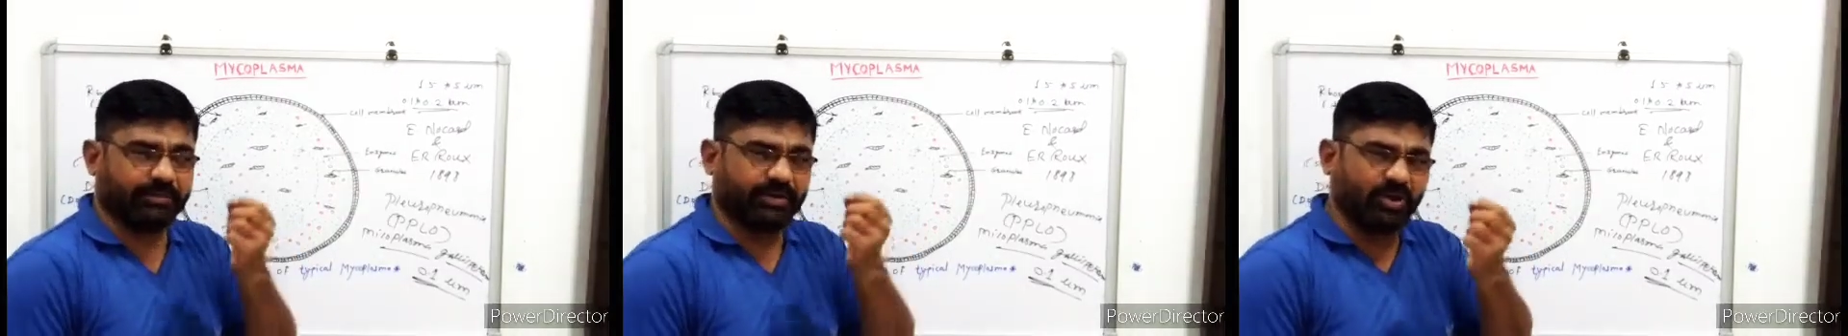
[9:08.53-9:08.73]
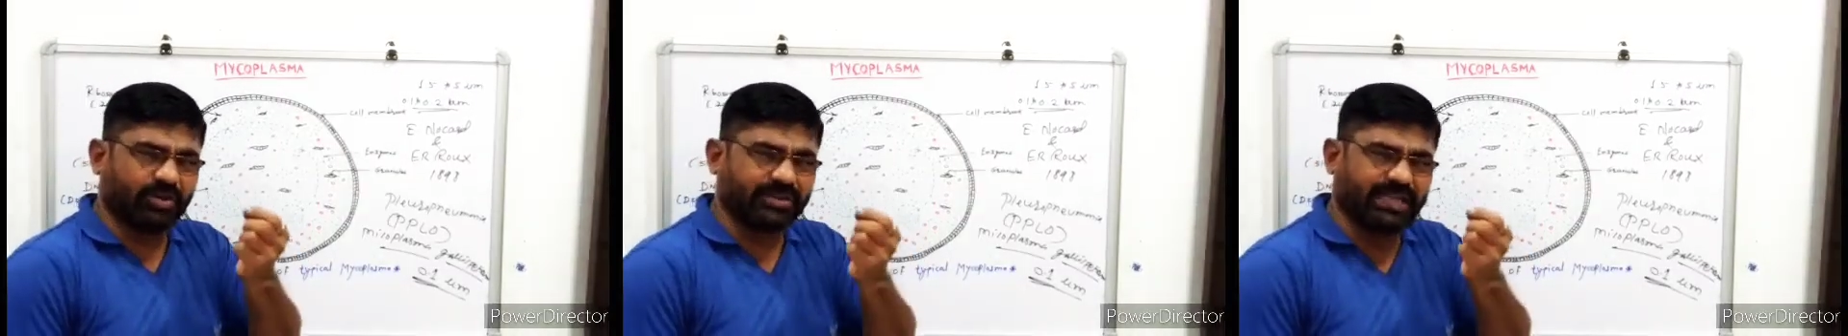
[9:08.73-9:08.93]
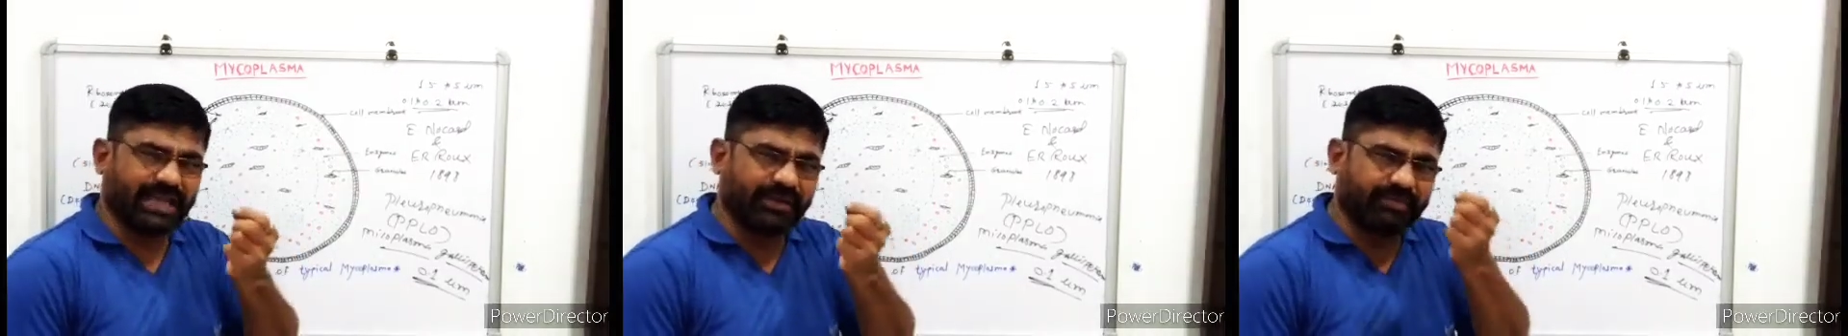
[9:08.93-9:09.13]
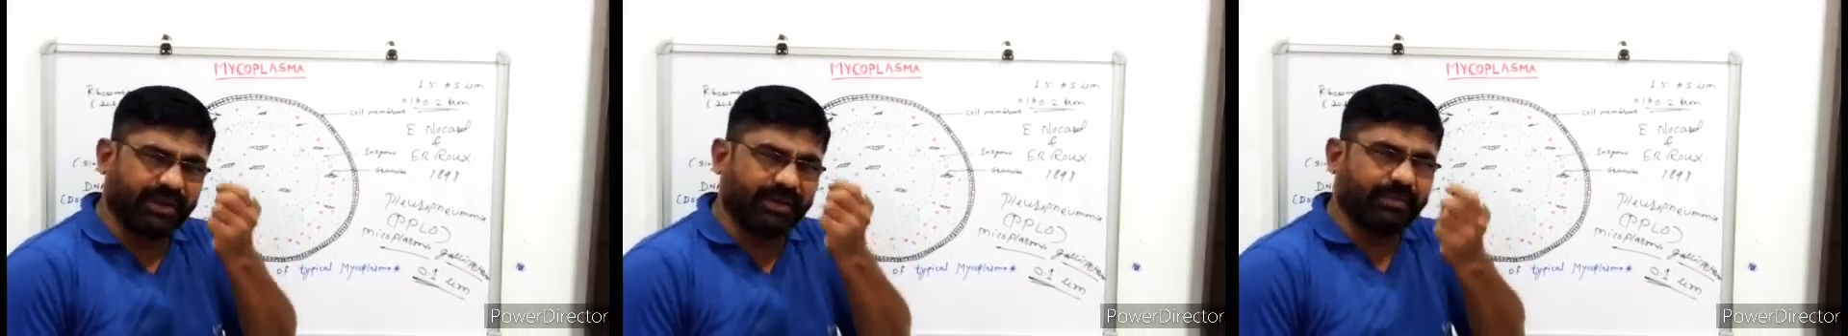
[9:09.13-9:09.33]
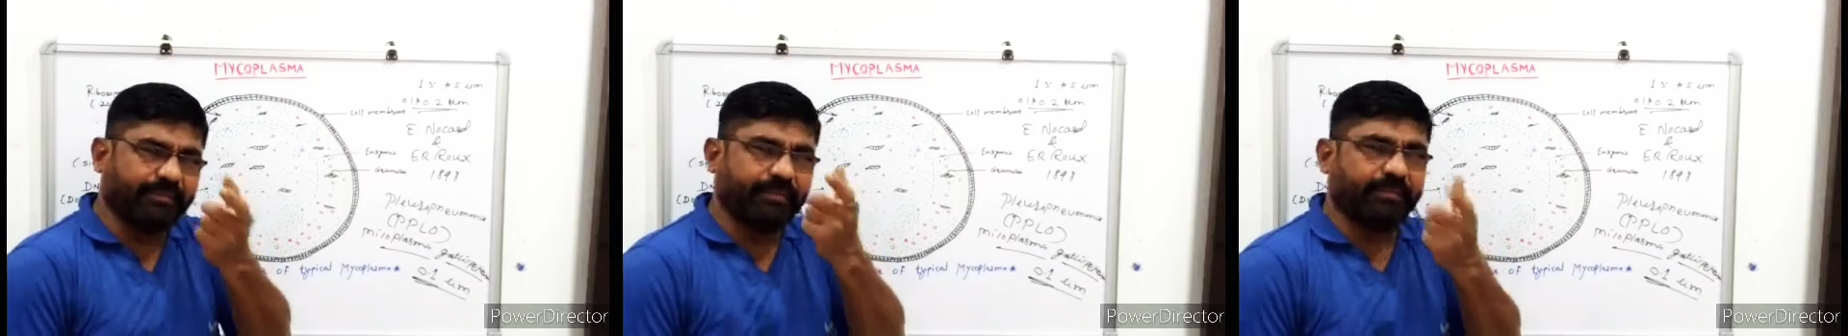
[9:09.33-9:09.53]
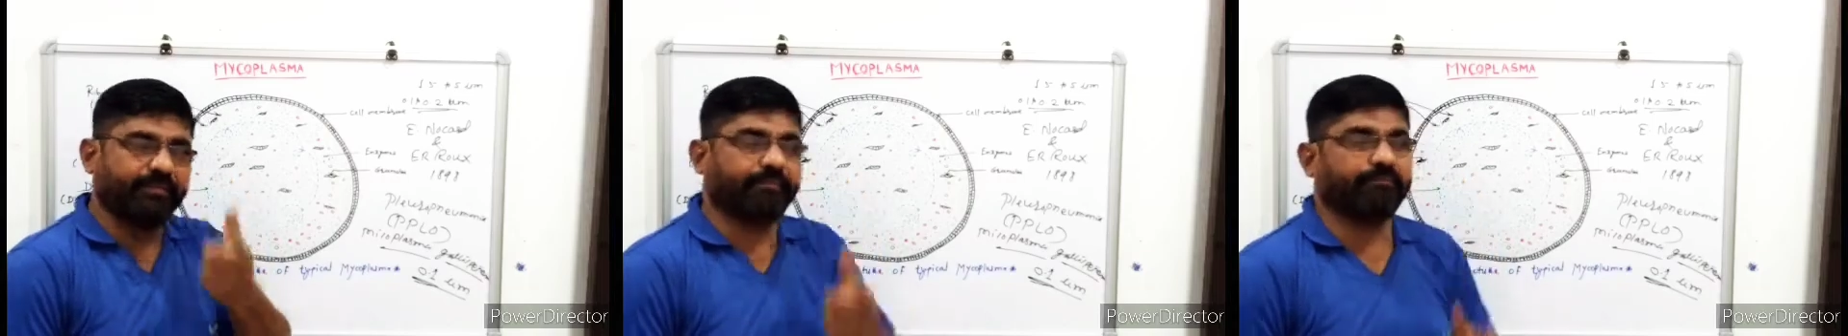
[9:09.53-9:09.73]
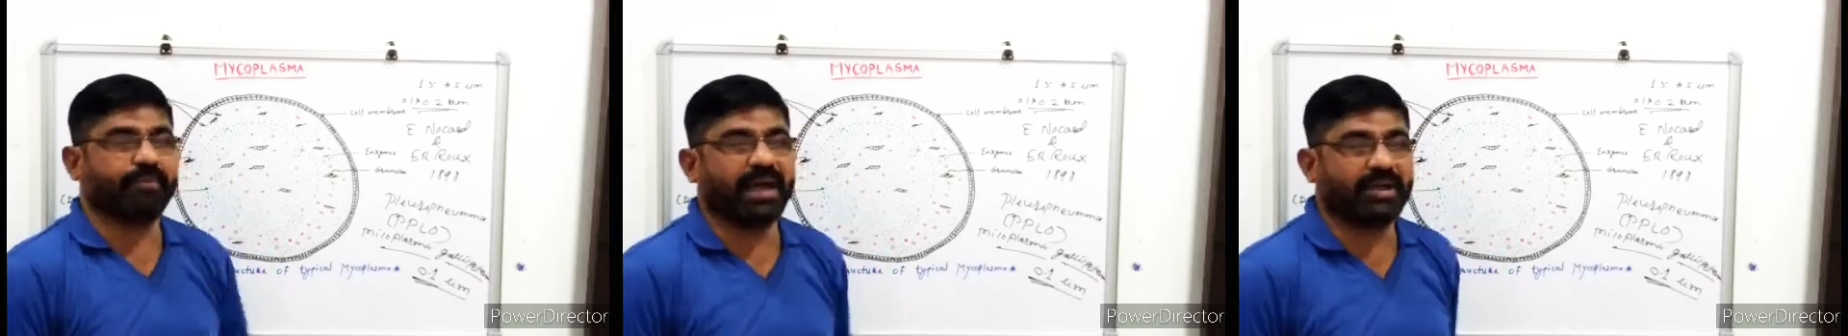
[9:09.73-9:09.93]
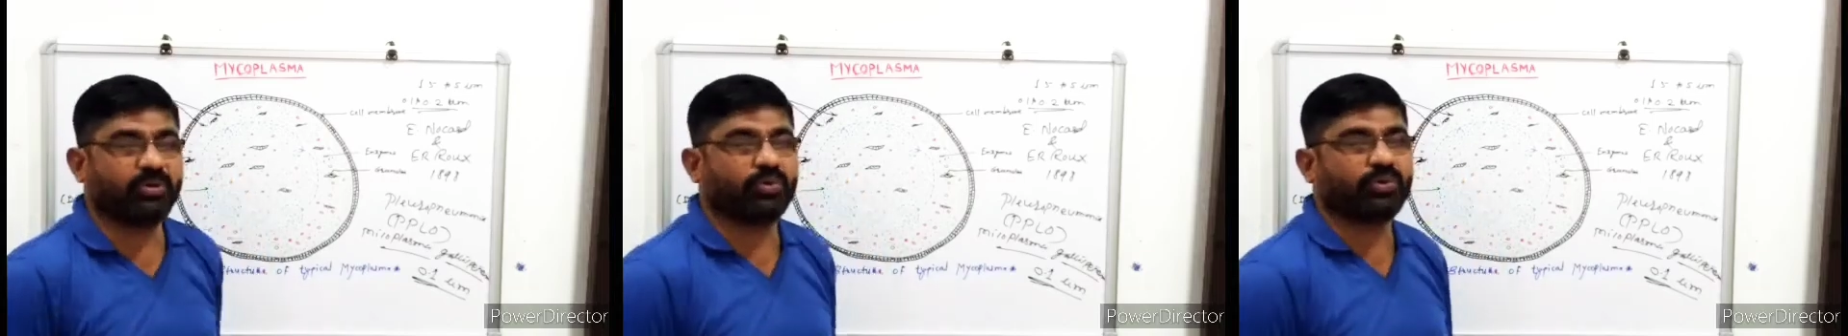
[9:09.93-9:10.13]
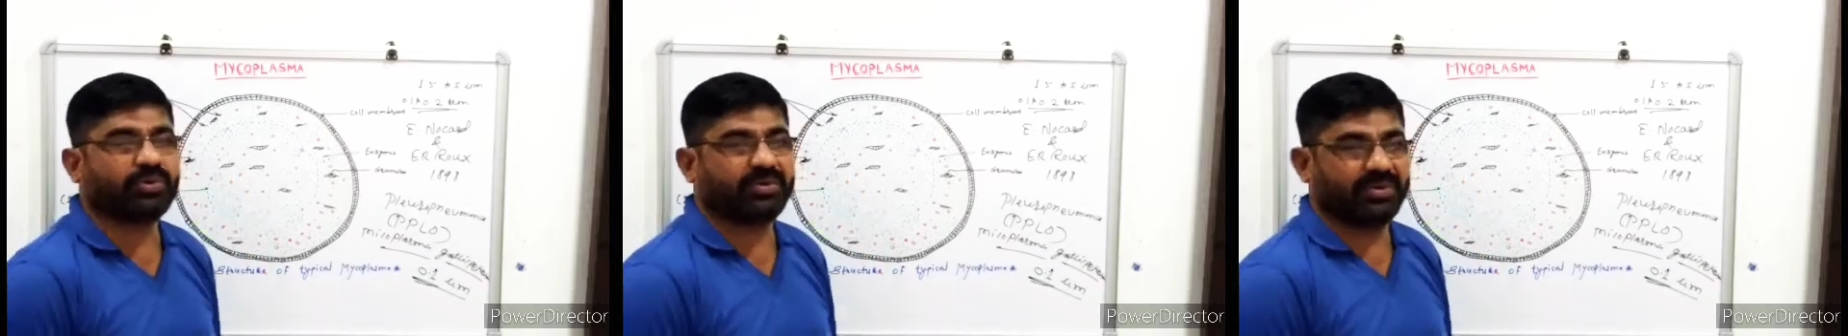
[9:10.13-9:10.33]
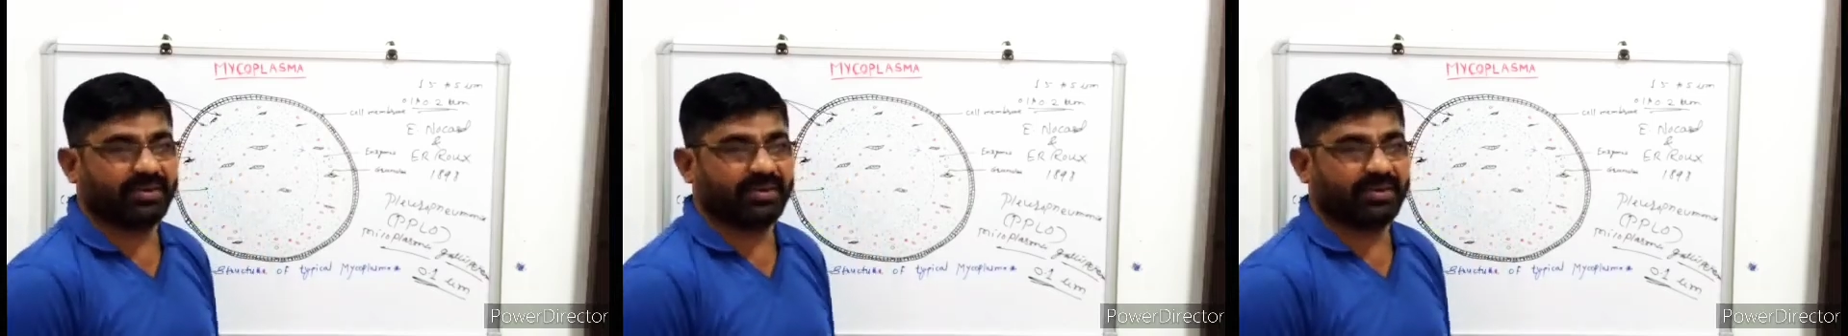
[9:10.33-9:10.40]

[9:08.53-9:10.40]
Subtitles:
because they are very minute